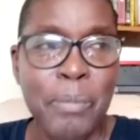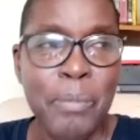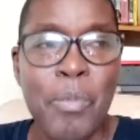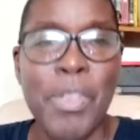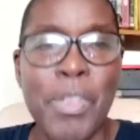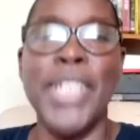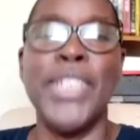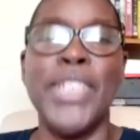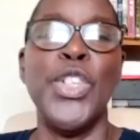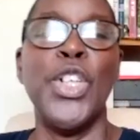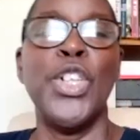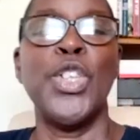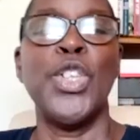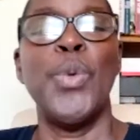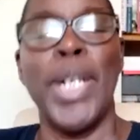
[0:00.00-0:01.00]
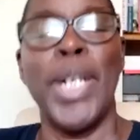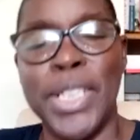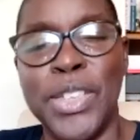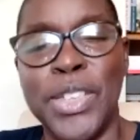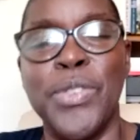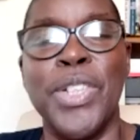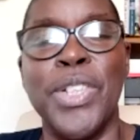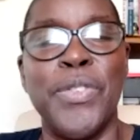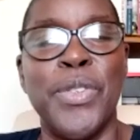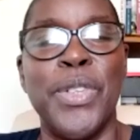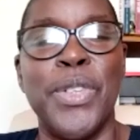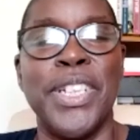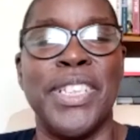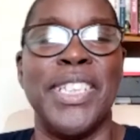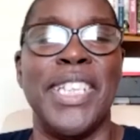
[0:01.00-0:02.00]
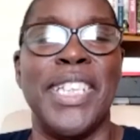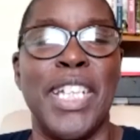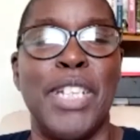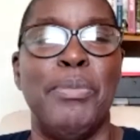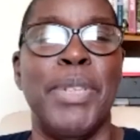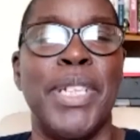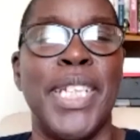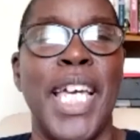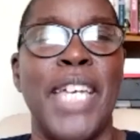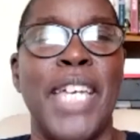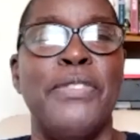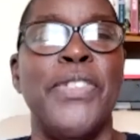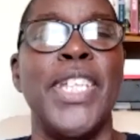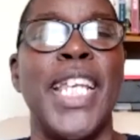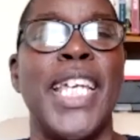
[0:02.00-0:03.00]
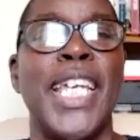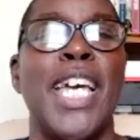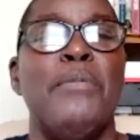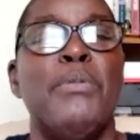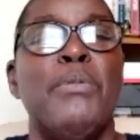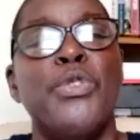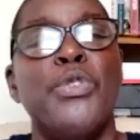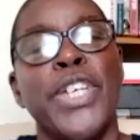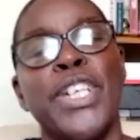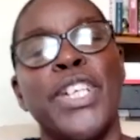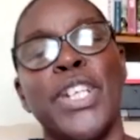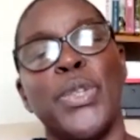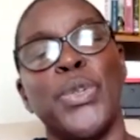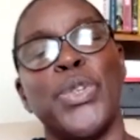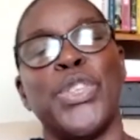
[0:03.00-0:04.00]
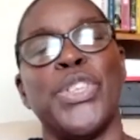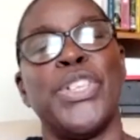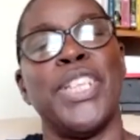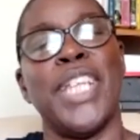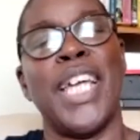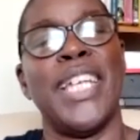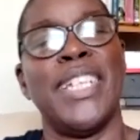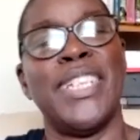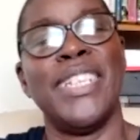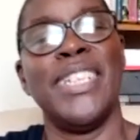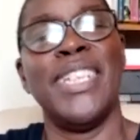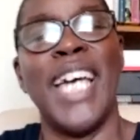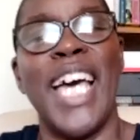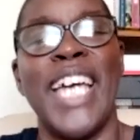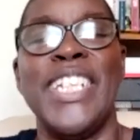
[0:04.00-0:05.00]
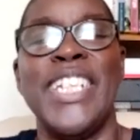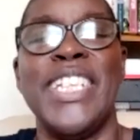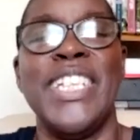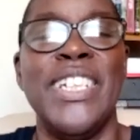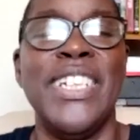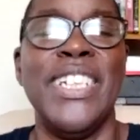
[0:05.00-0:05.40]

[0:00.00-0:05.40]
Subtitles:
it's not quite as straightforward as that, but I feel like I'm moving closer to that ideal.